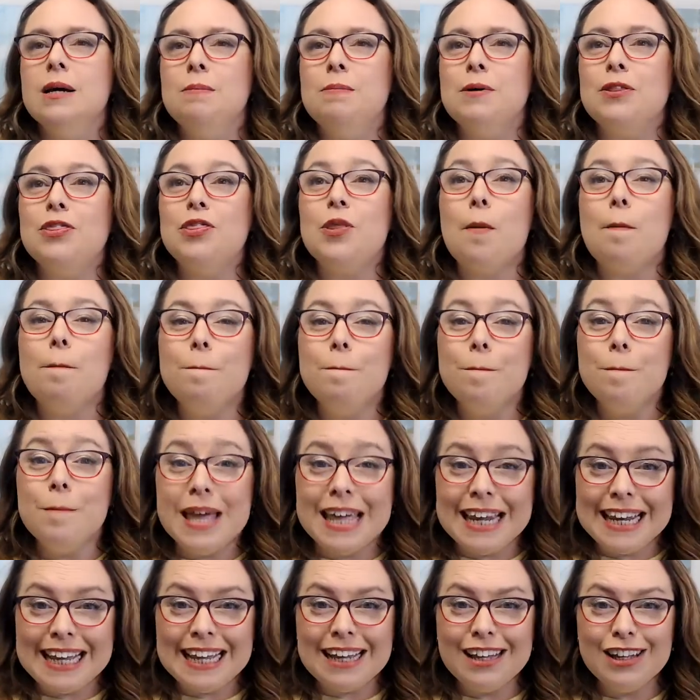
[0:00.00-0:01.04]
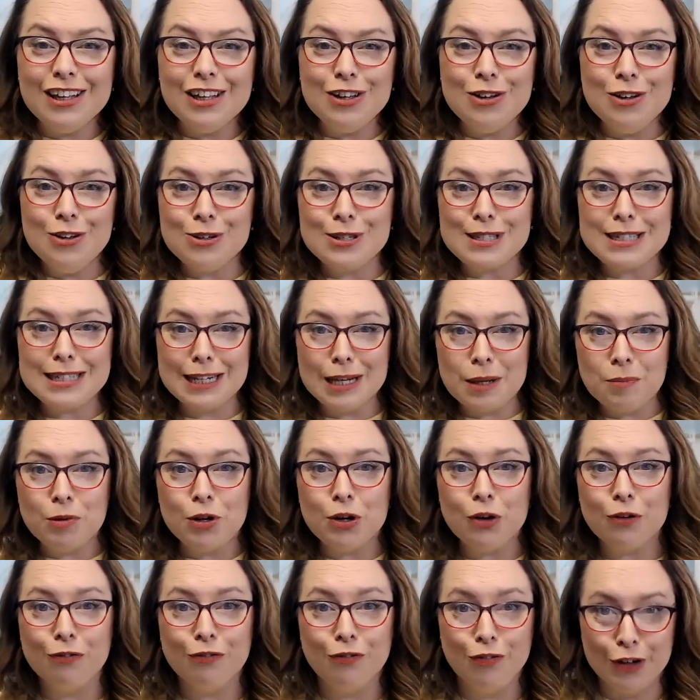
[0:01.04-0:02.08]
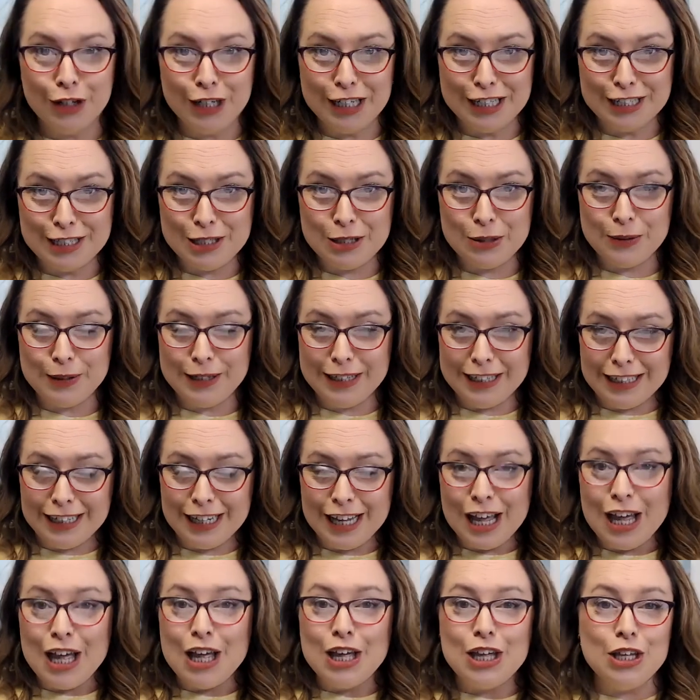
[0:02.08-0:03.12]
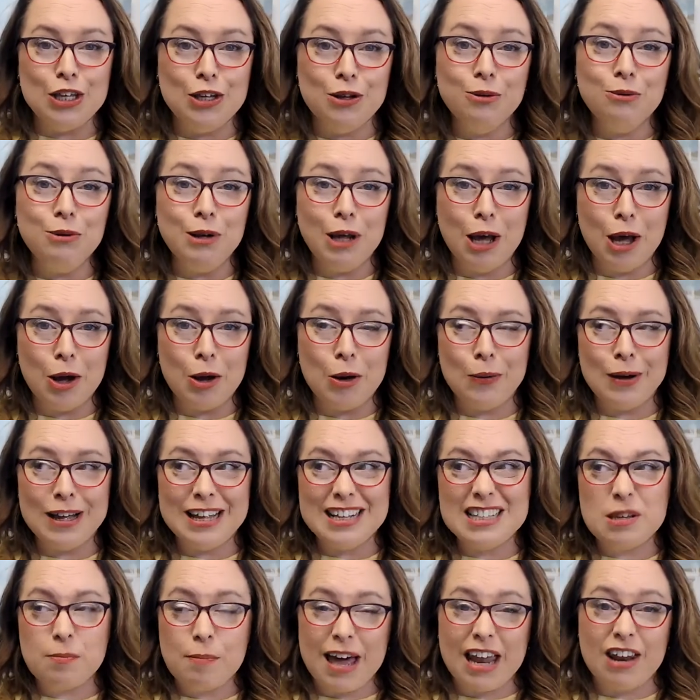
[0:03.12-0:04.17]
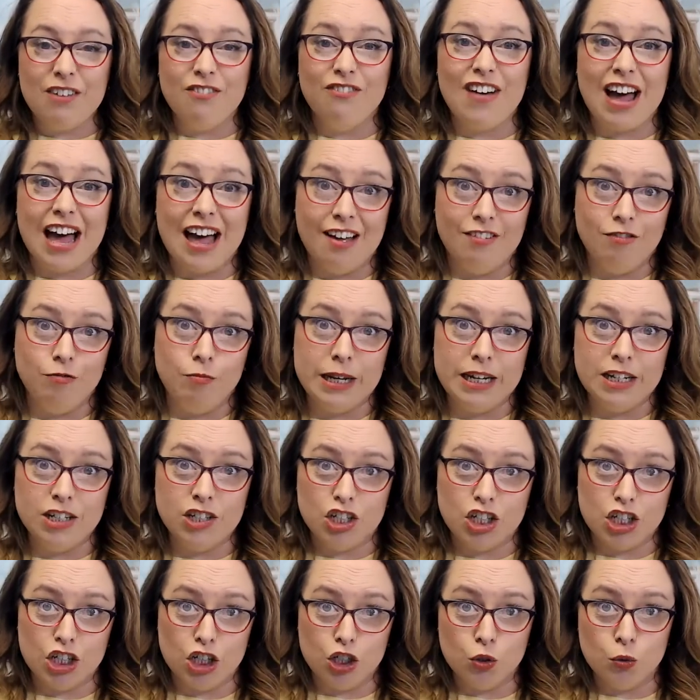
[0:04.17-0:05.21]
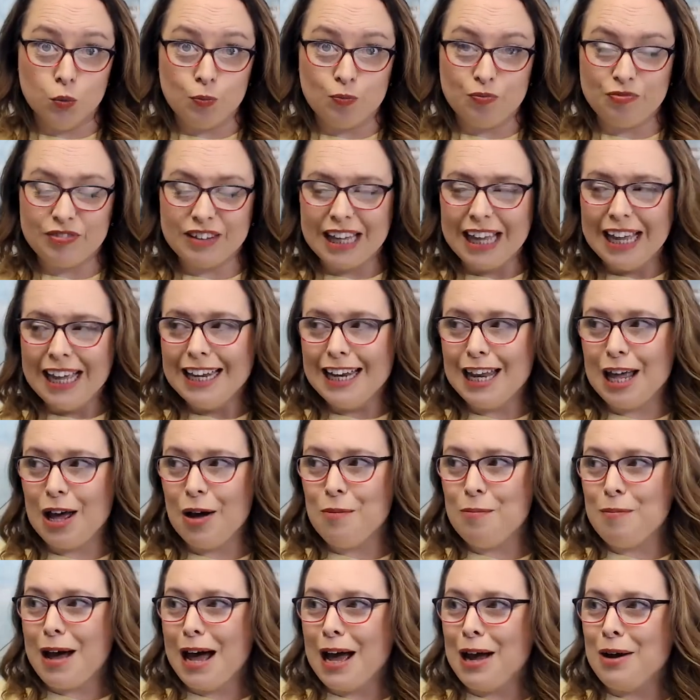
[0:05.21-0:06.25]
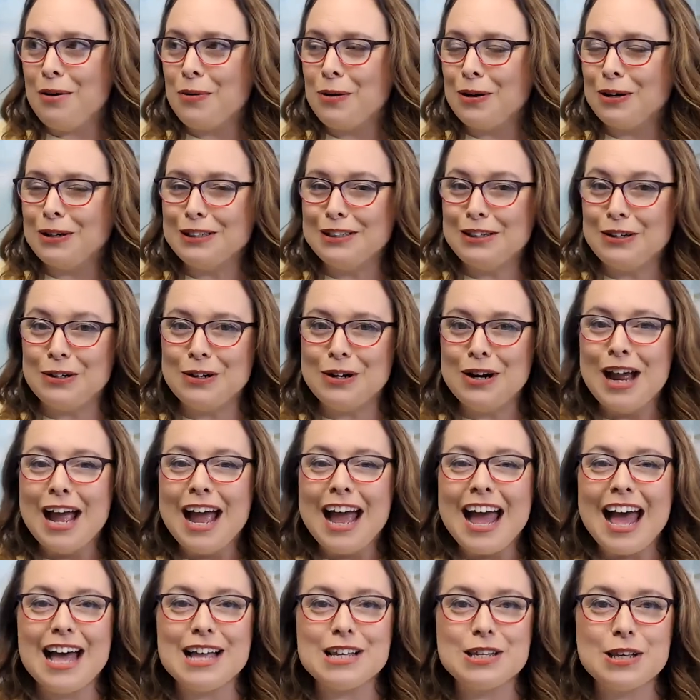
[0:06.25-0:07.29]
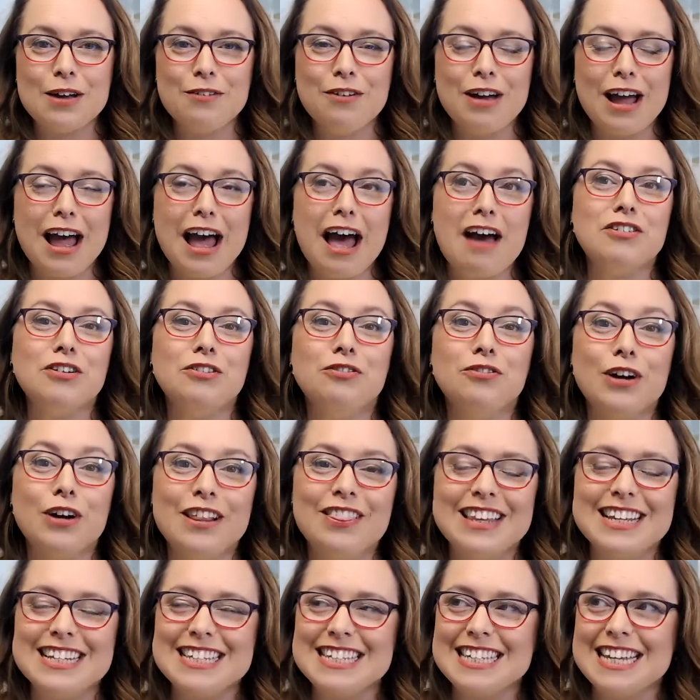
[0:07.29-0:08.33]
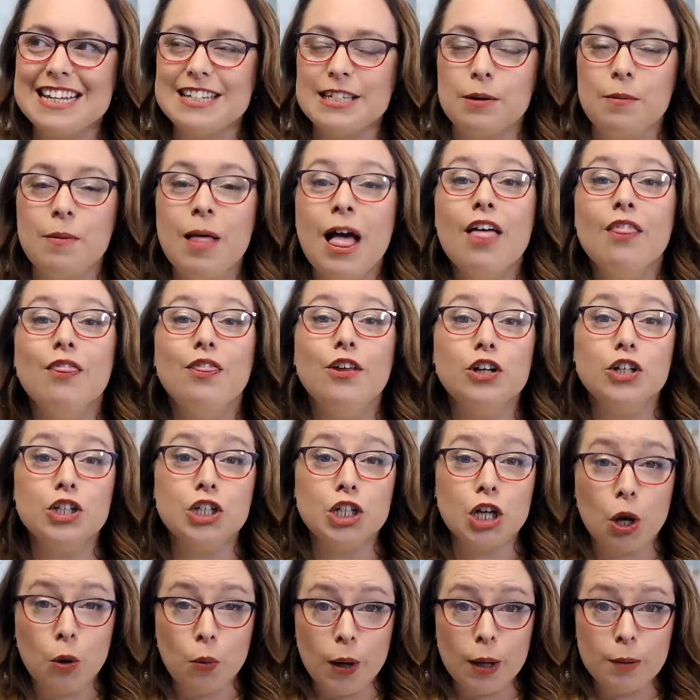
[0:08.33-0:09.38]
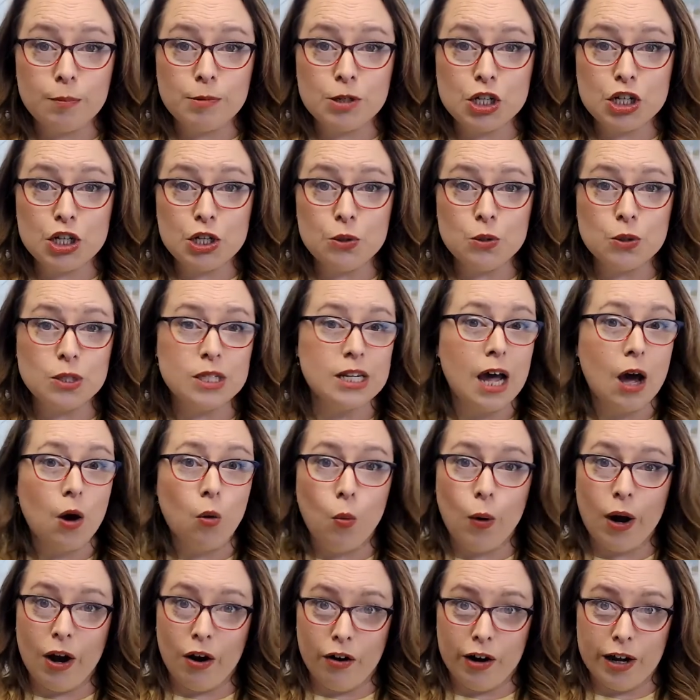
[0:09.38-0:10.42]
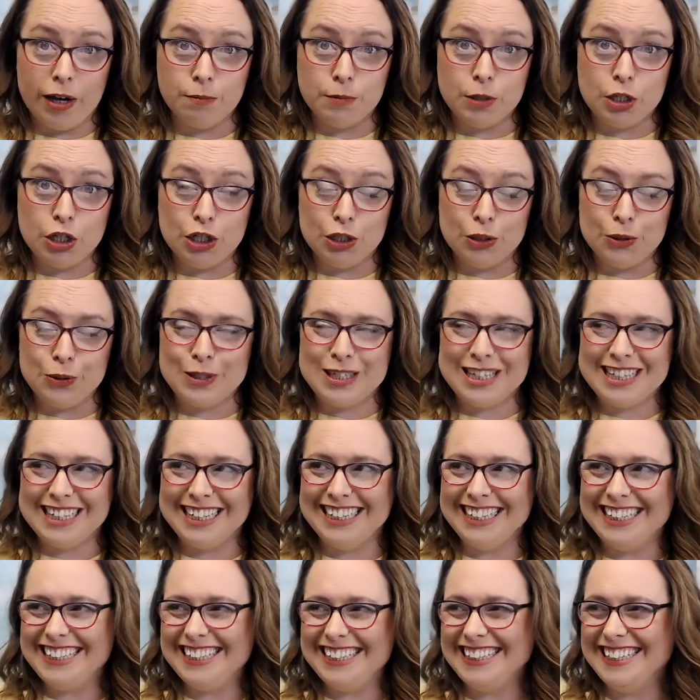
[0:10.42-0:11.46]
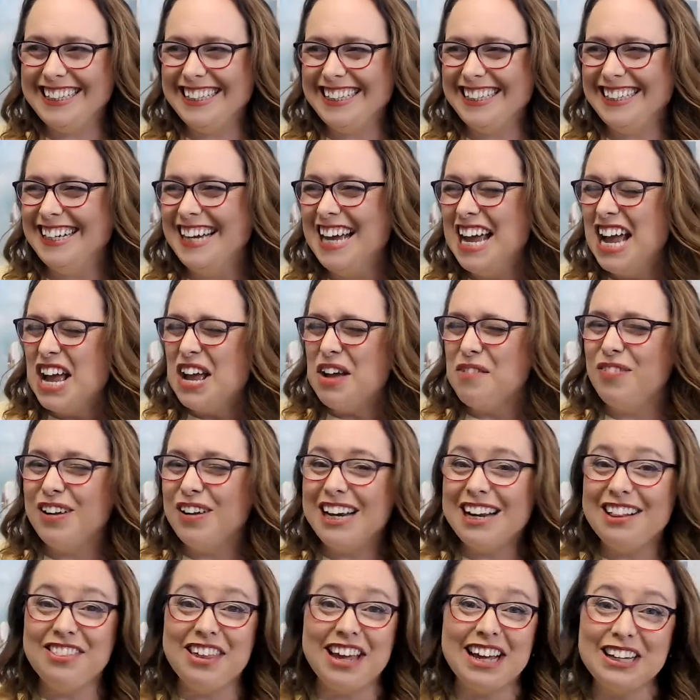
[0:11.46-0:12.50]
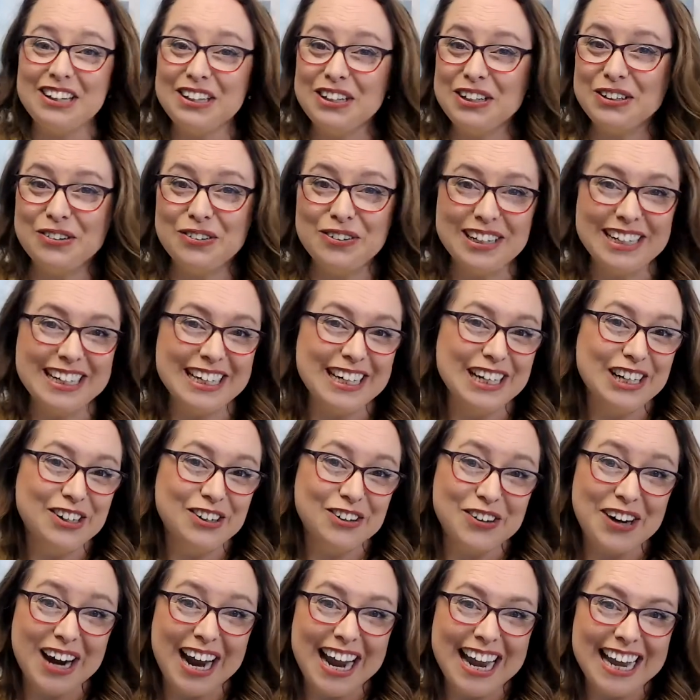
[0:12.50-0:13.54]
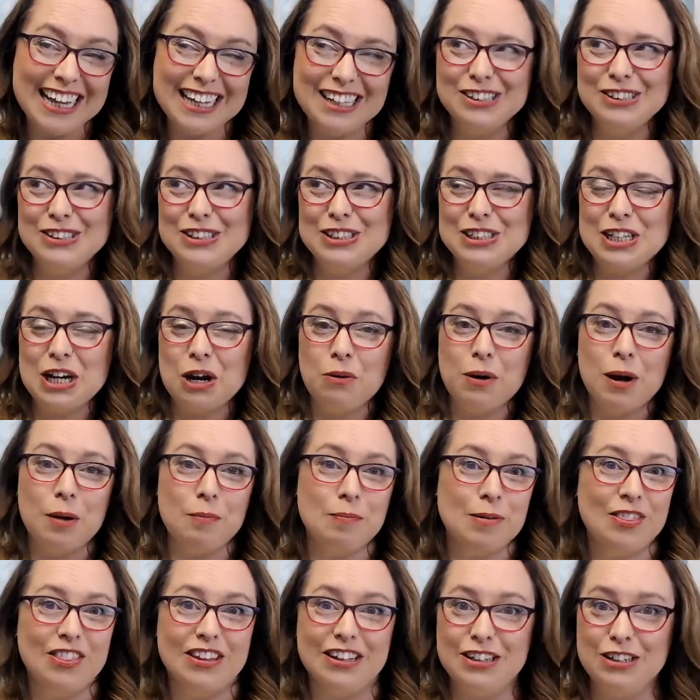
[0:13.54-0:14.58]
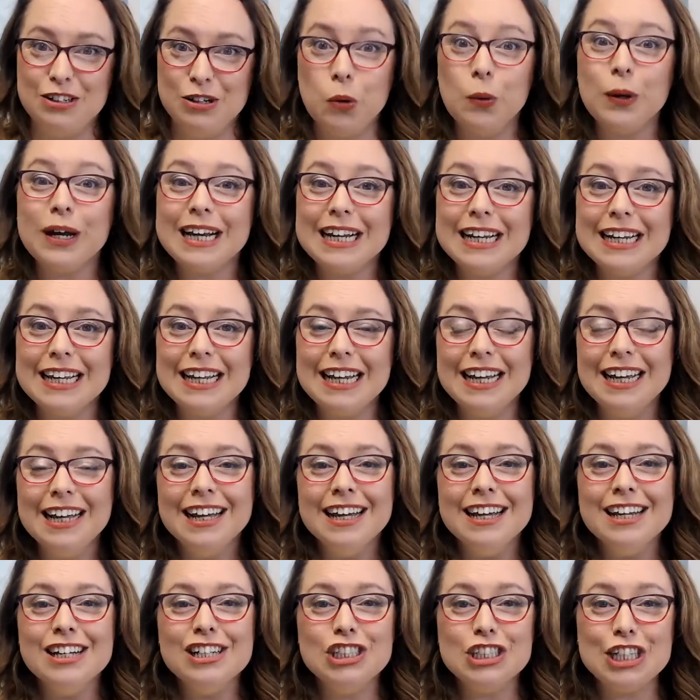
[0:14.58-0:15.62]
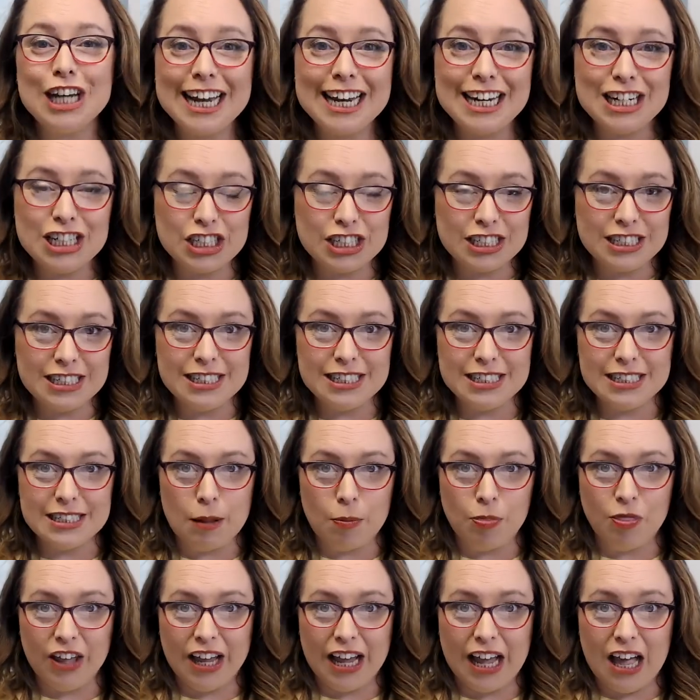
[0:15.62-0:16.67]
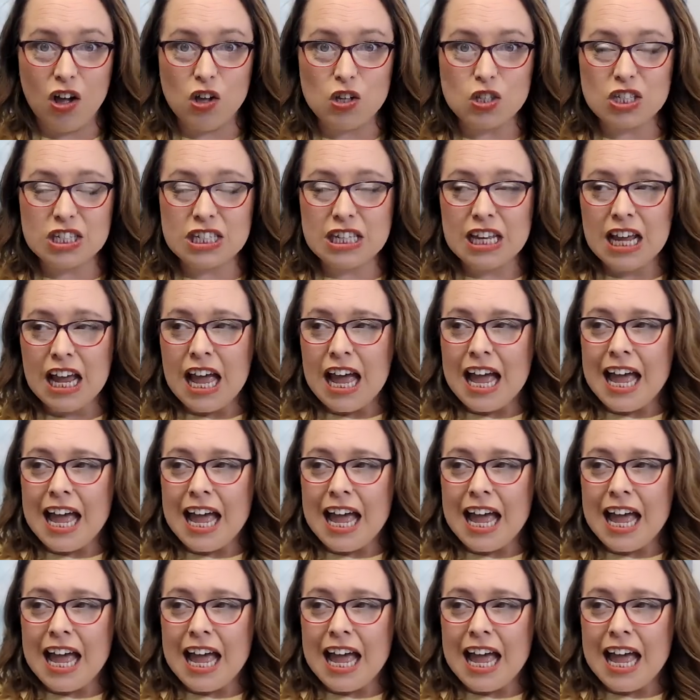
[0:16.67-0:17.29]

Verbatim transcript: But the minute you slip your foot into it, you know it's about a 5-minute shoe. Now, my world, or as I have a friend that says them, they're show-up shoes, not wear-up shoes. They look really great. You show up and then you quickly change into something else.